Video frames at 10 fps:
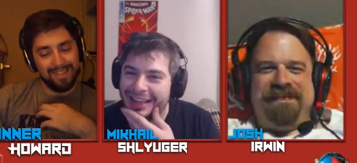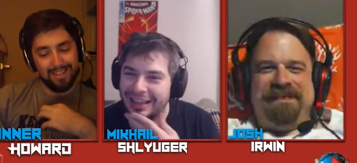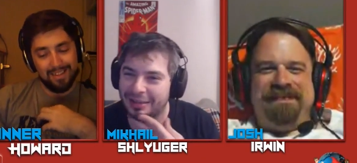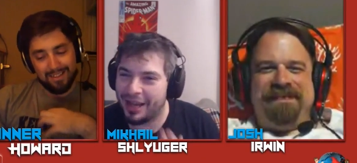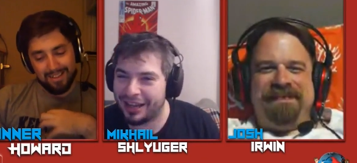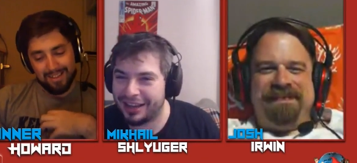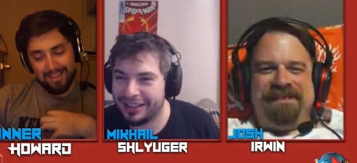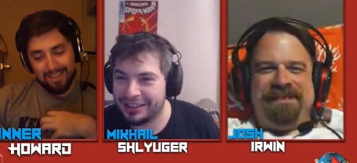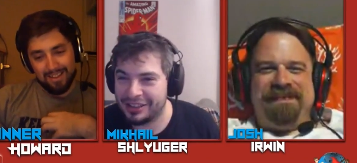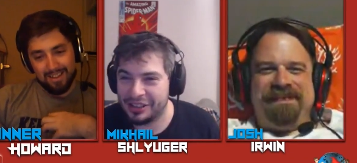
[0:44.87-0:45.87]
Speaker 1: get him back
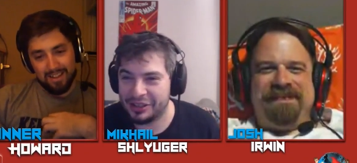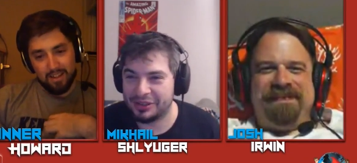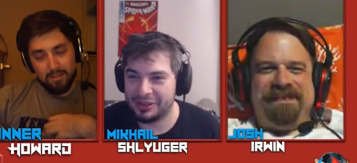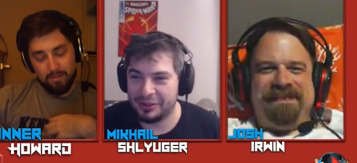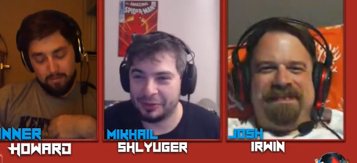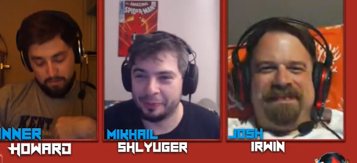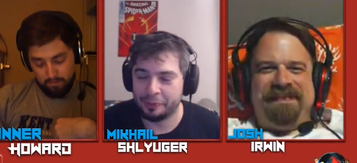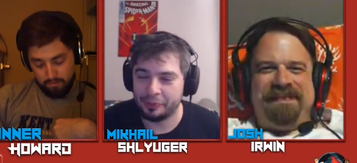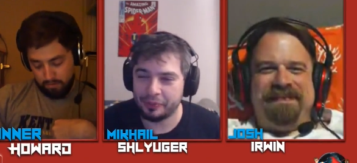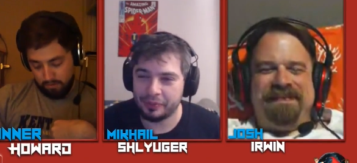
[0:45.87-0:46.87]
on the show soon.
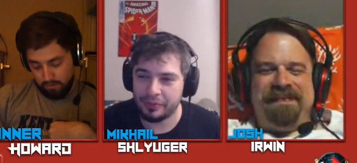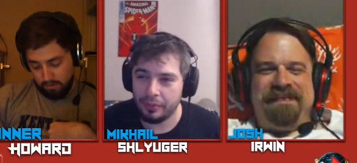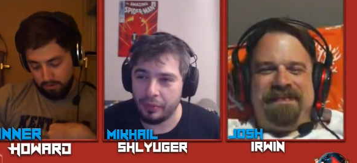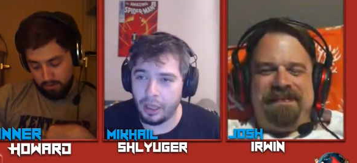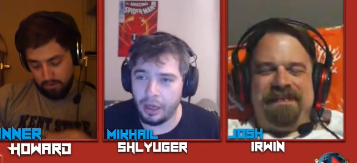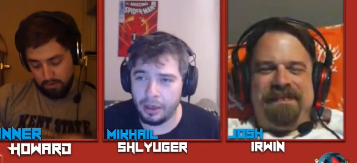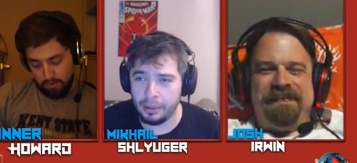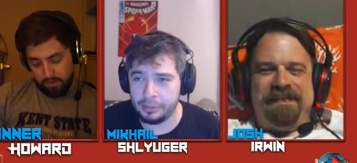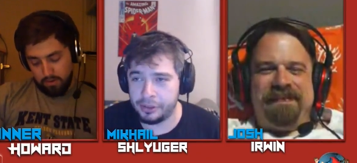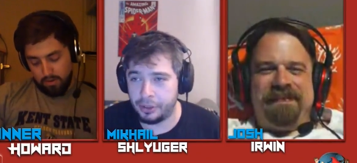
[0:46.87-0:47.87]

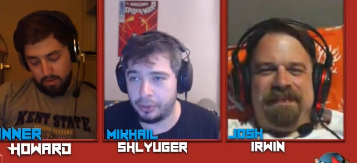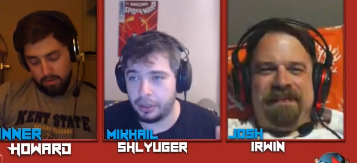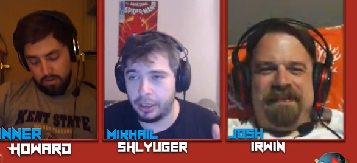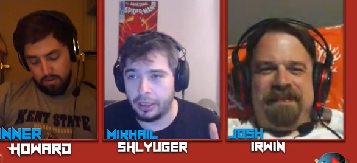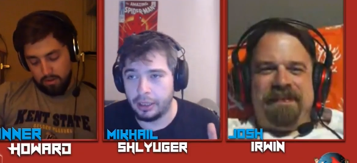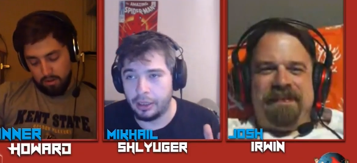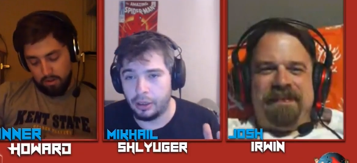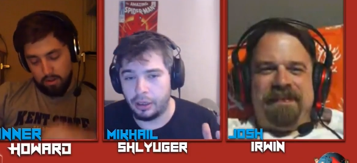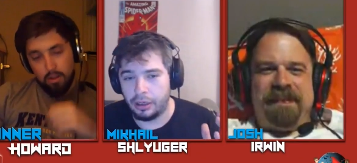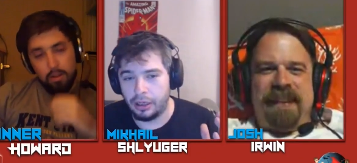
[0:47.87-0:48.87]
Um, so
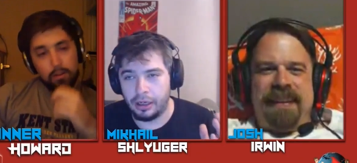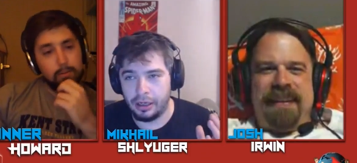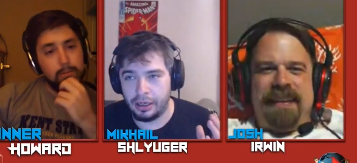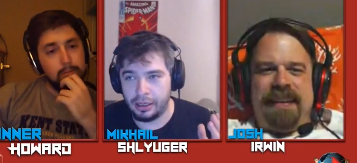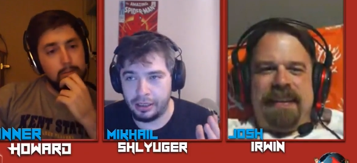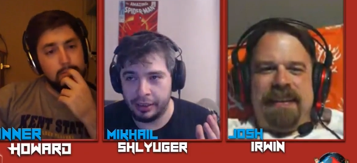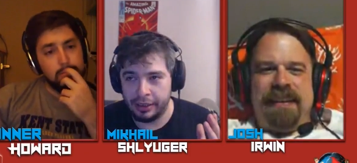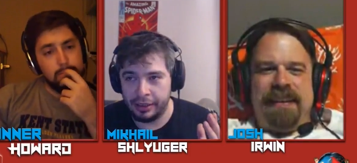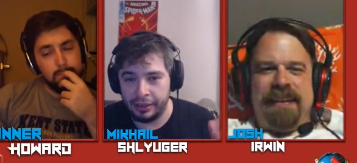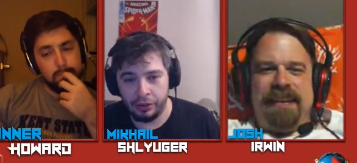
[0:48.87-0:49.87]
uh,
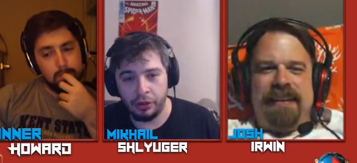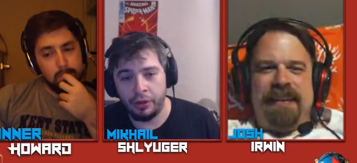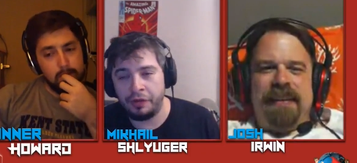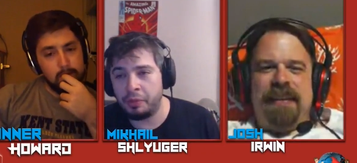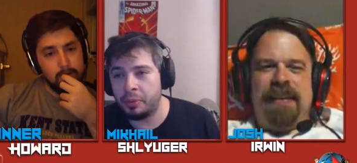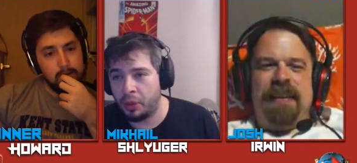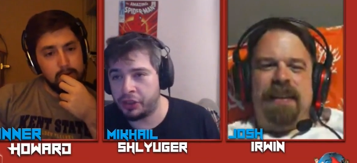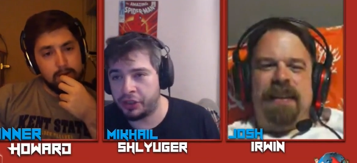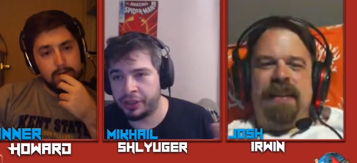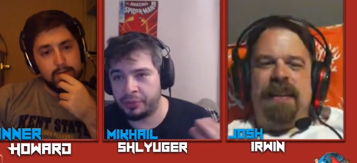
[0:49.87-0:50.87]
you know, if you've been
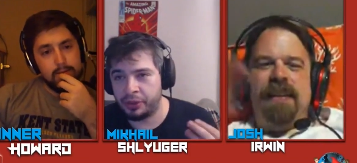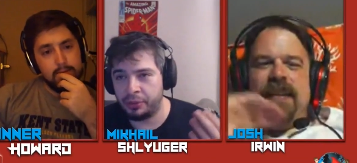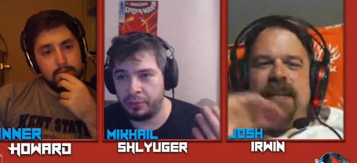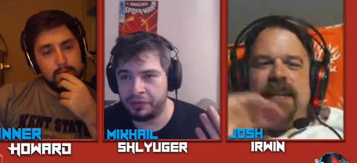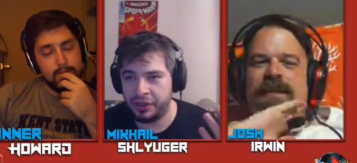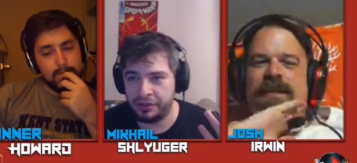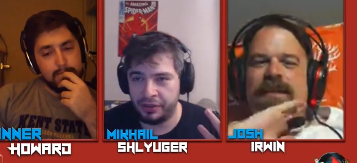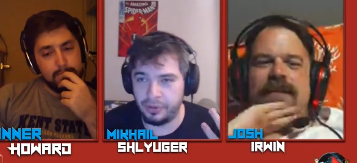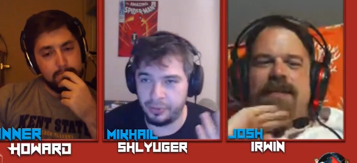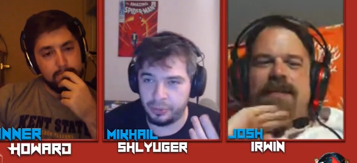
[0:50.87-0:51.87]
watching, we have started
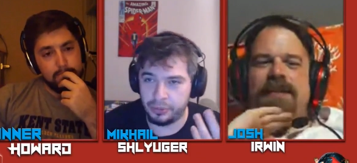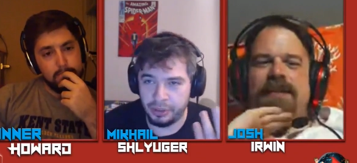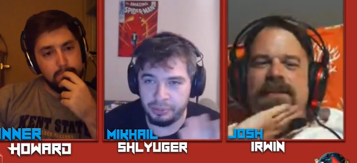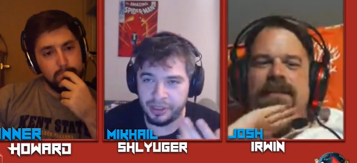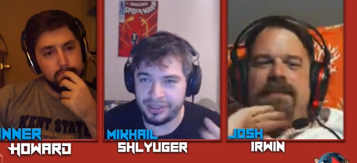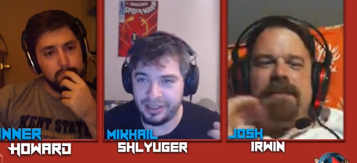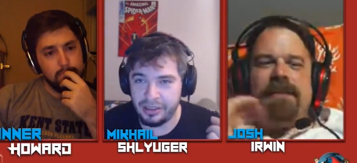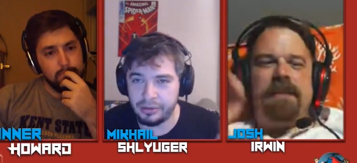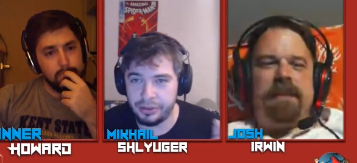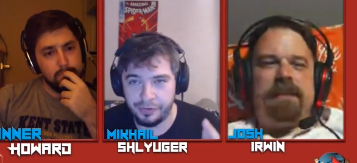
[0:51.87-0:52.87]
to do some things a
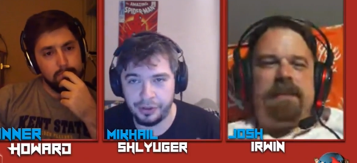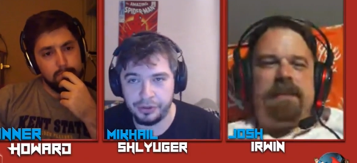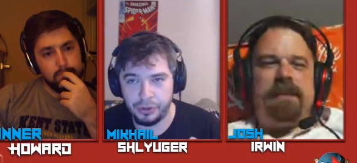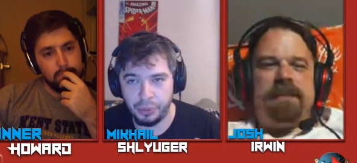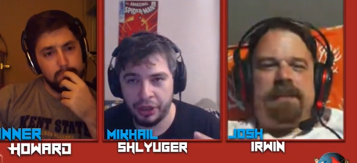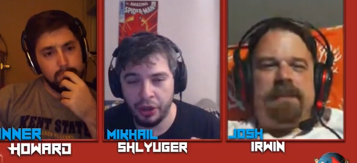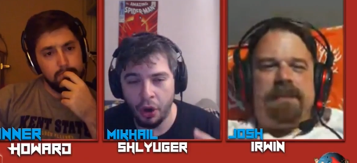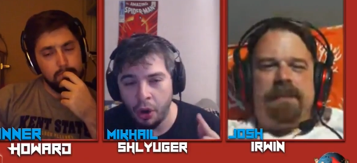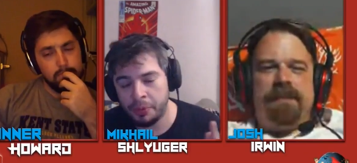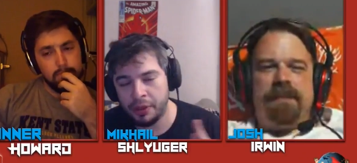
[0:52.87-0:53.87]
little different. So we're going to
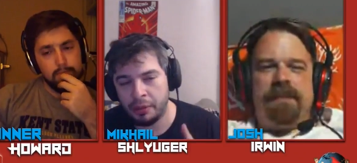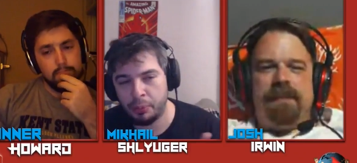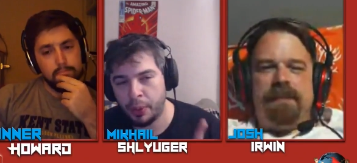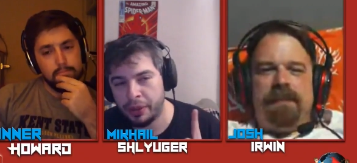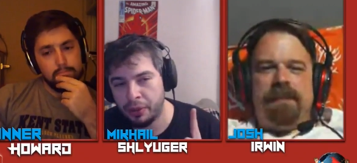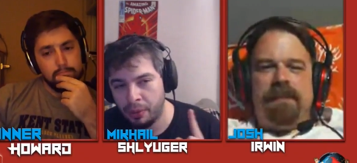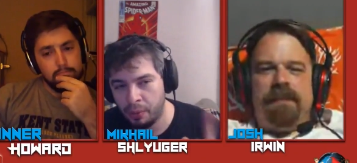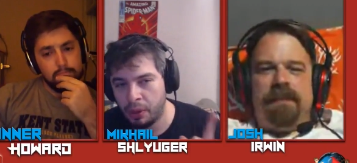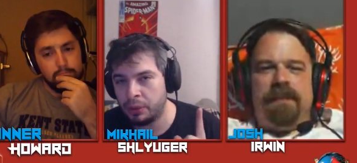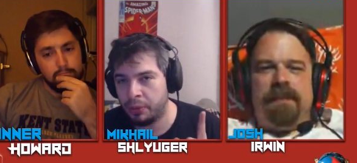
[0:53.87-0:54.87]
open up with
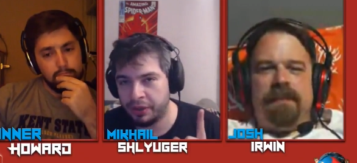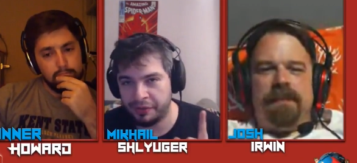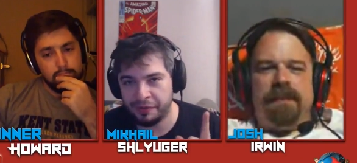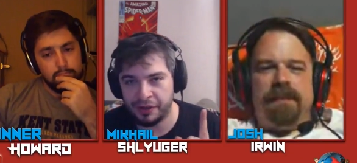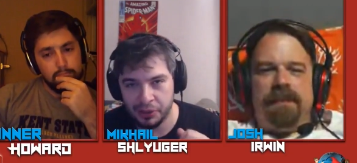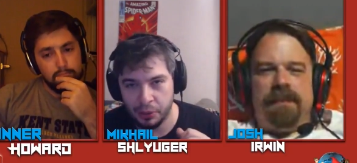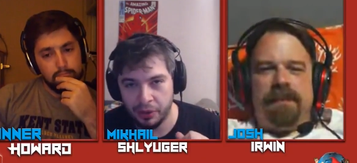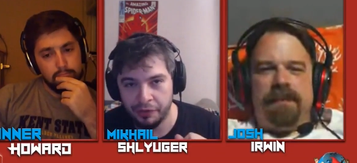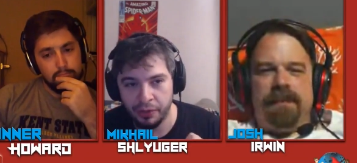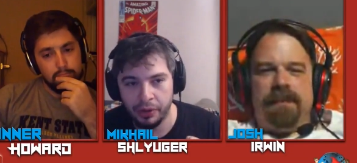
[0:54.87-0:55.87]
one what the fuck
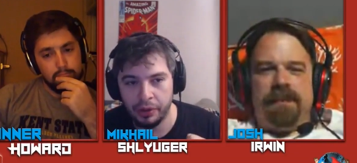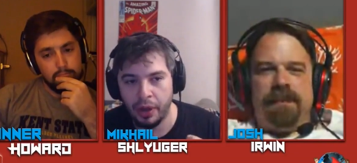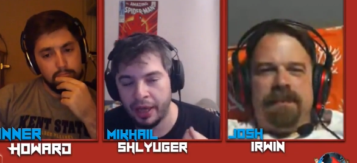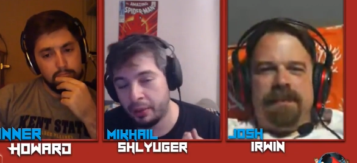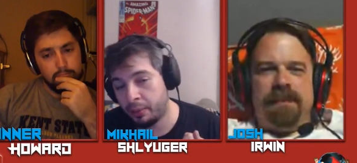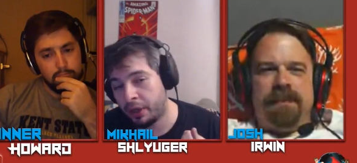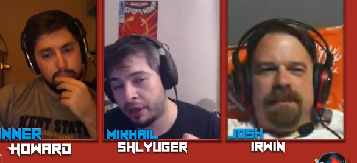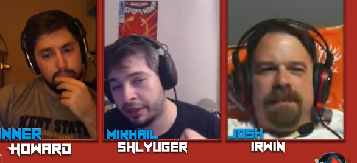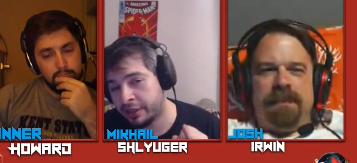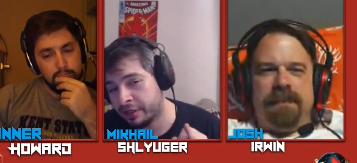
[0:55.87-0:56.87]
story for you, and we
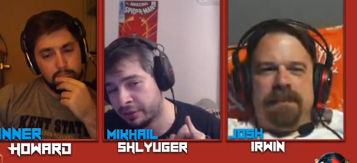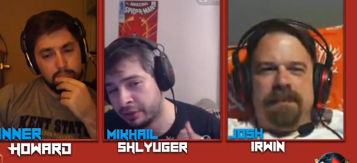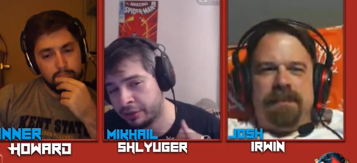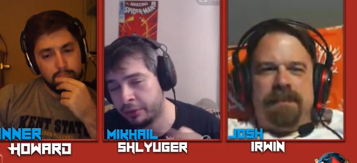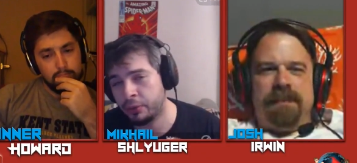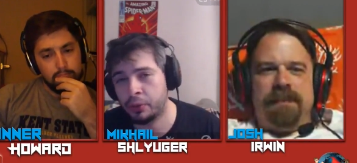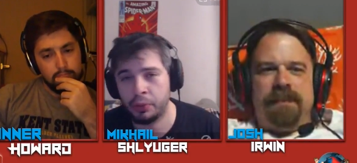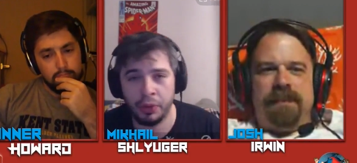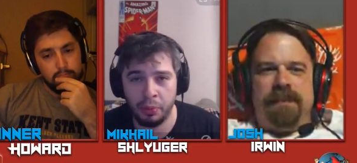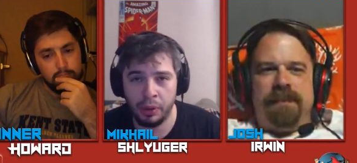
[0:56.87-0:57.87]
are going to conclude
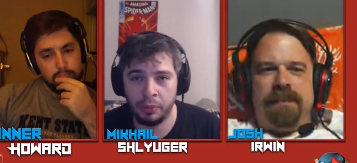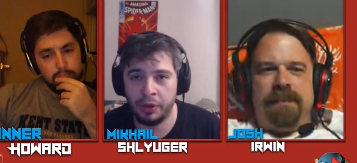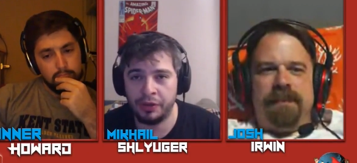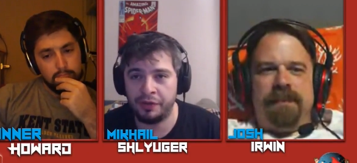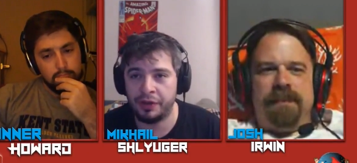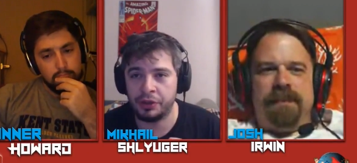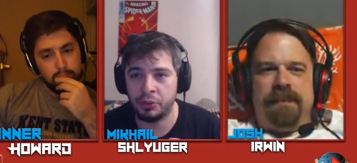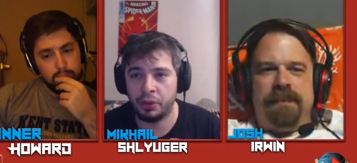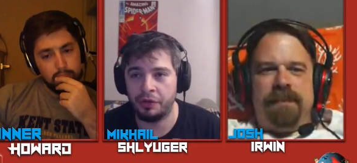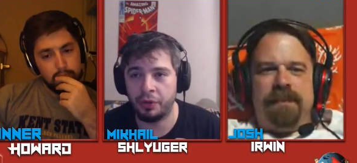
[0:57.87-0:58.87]
with one what the fuck
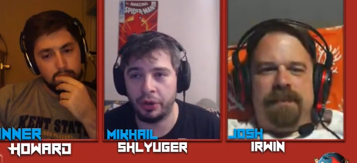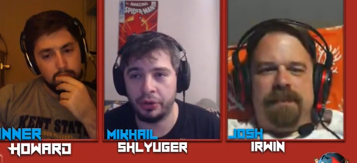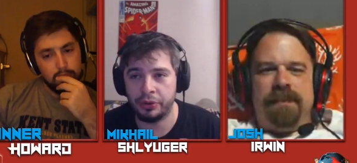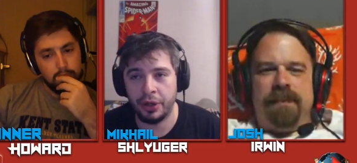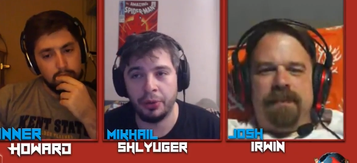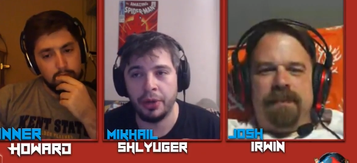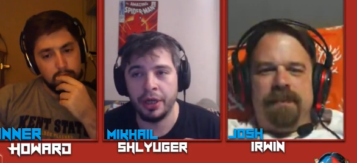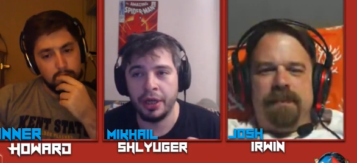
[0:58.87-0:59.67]
story for you. So